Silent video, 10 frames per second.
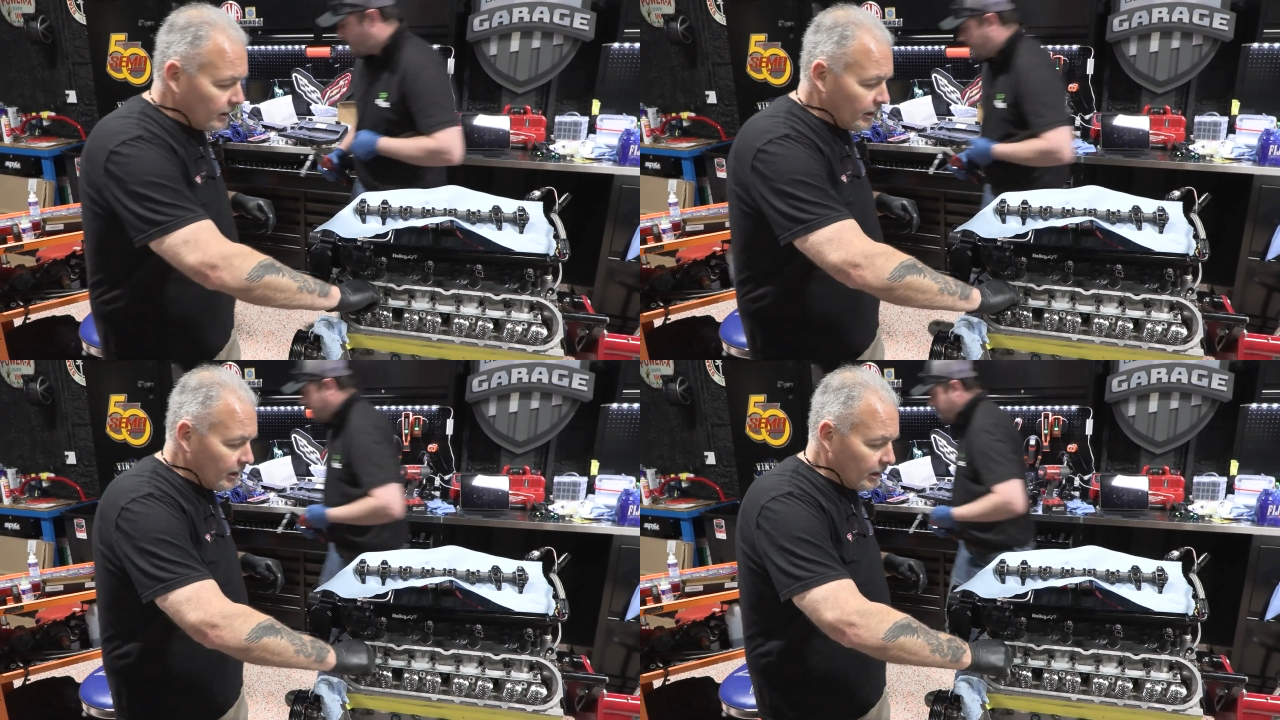
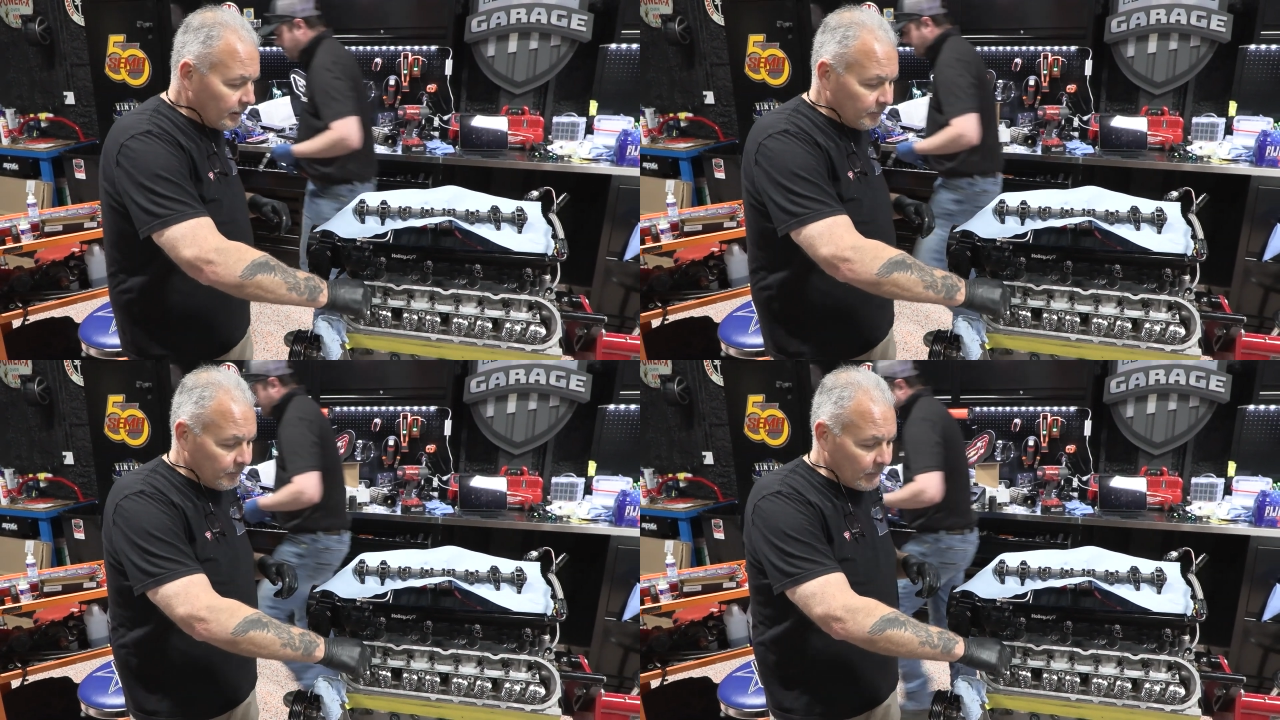
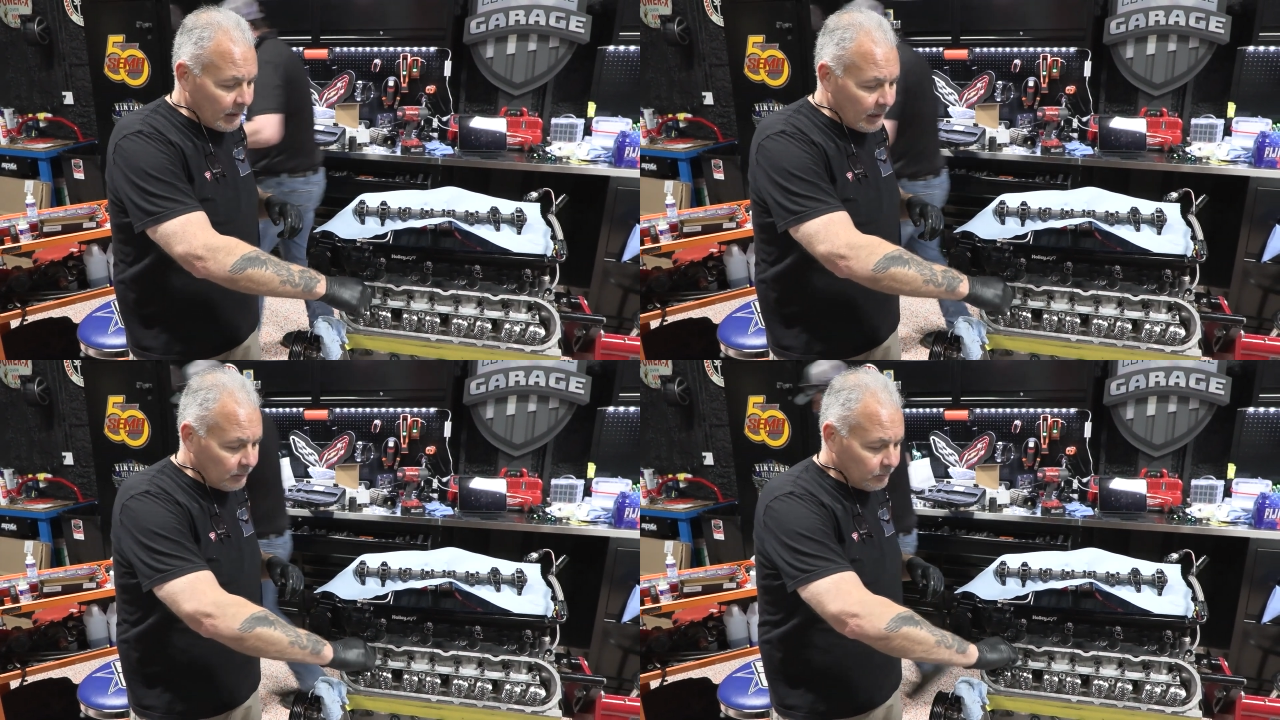
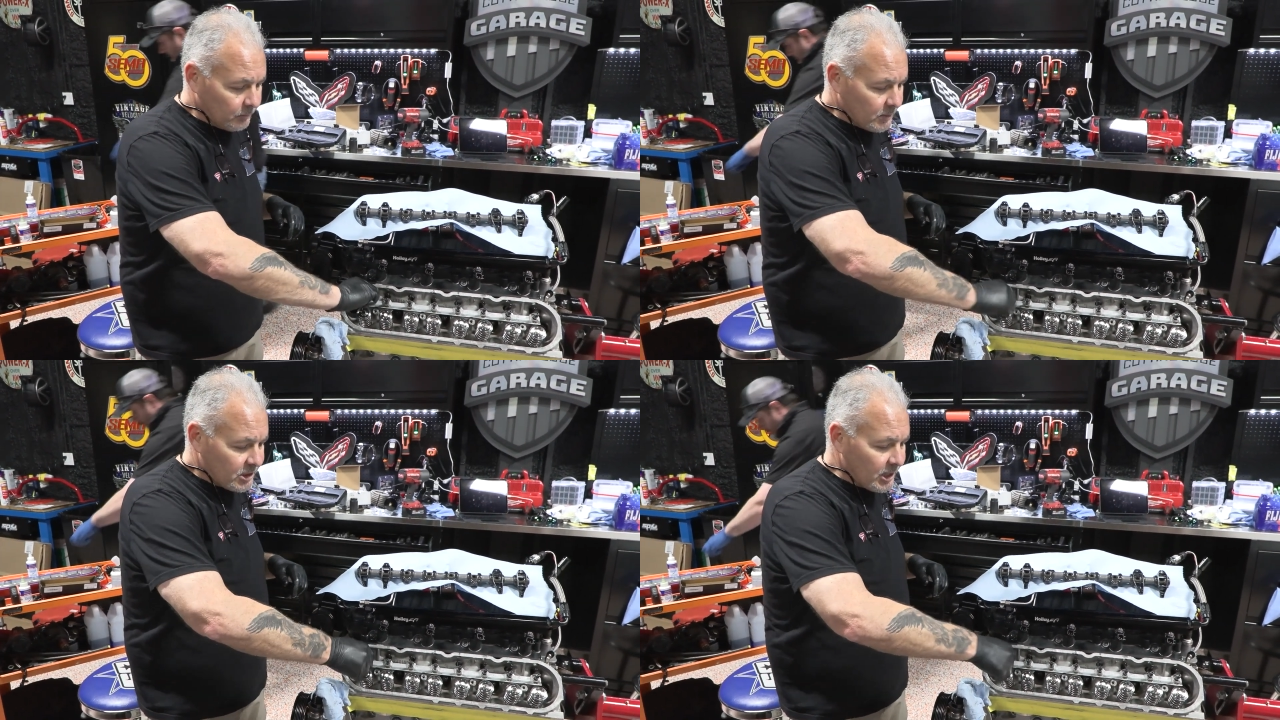
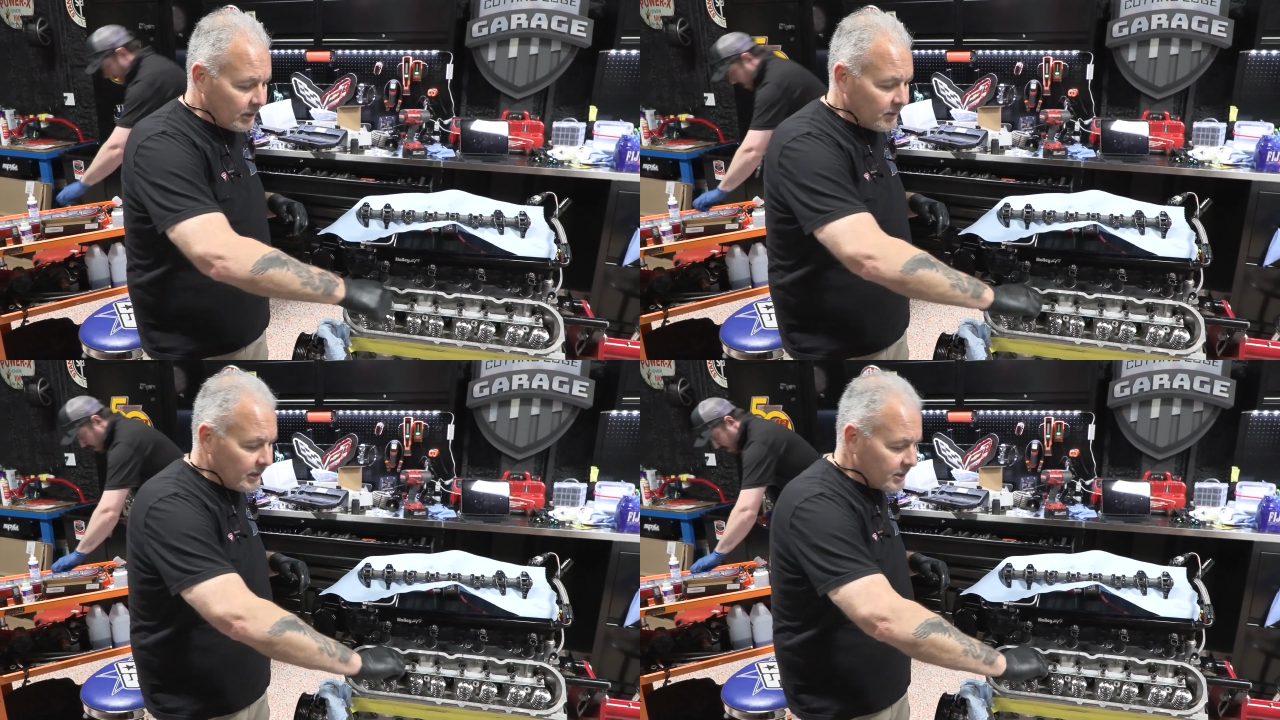I'll
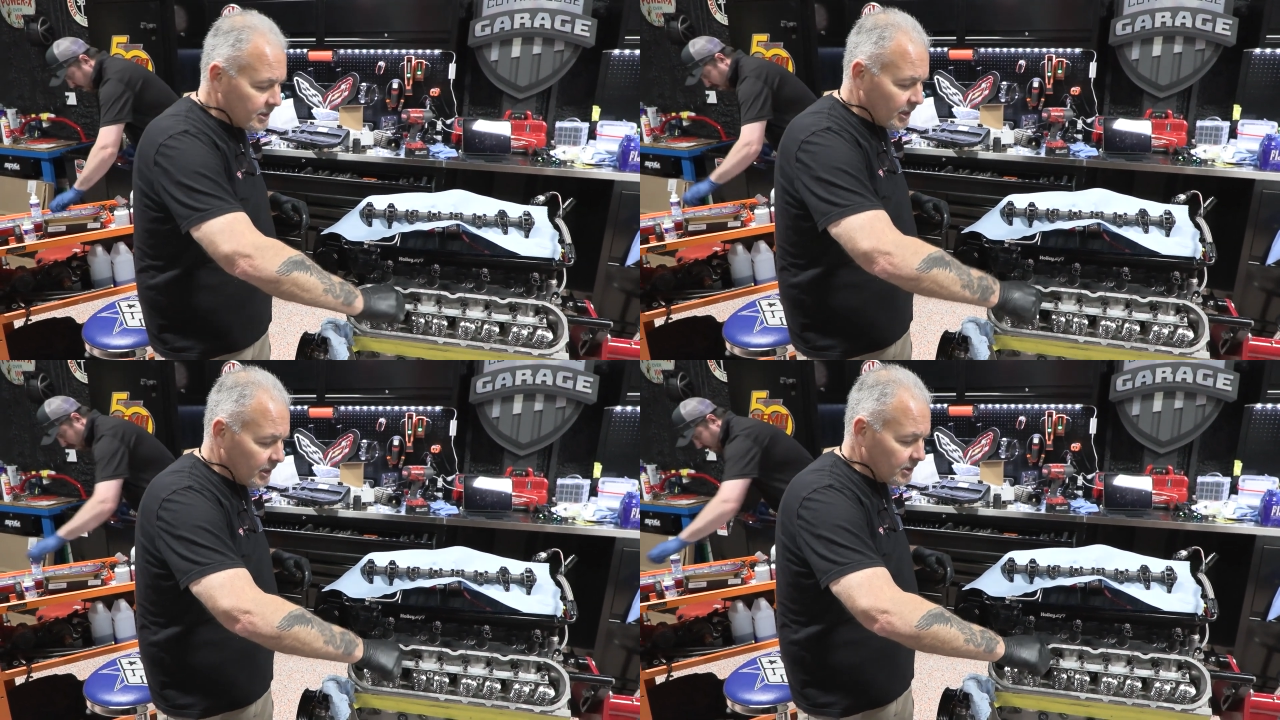snug these
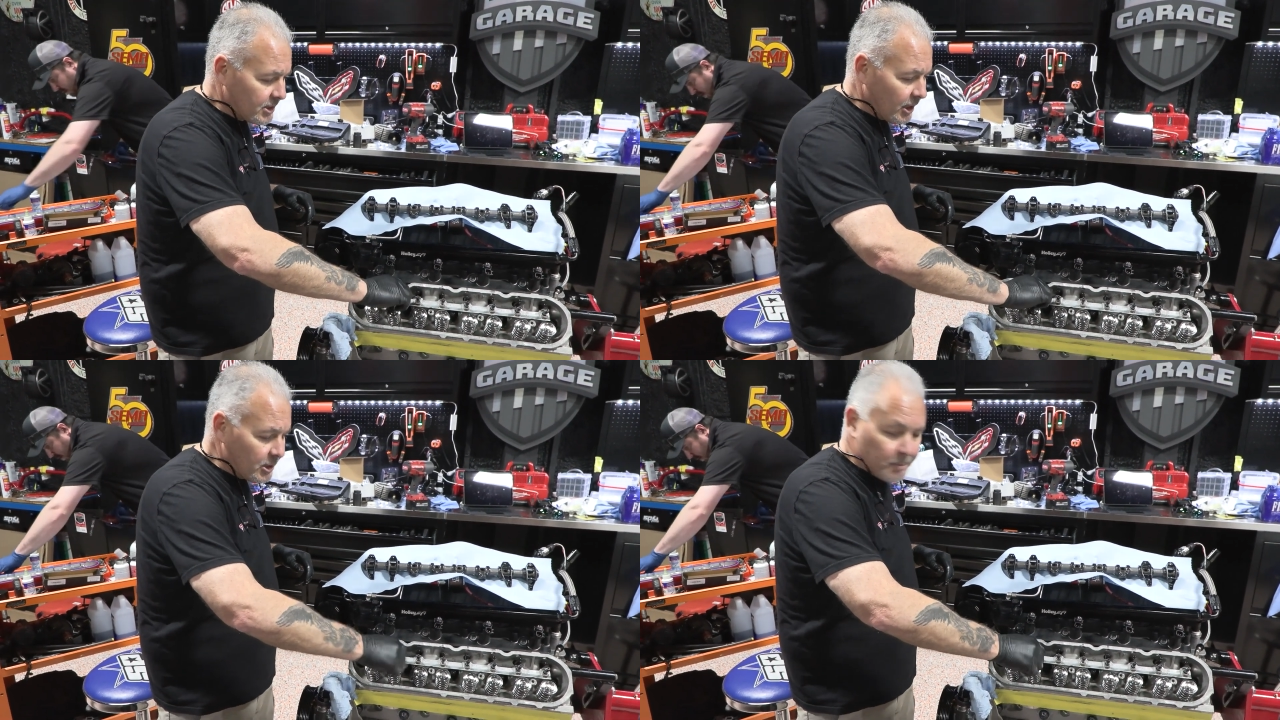studs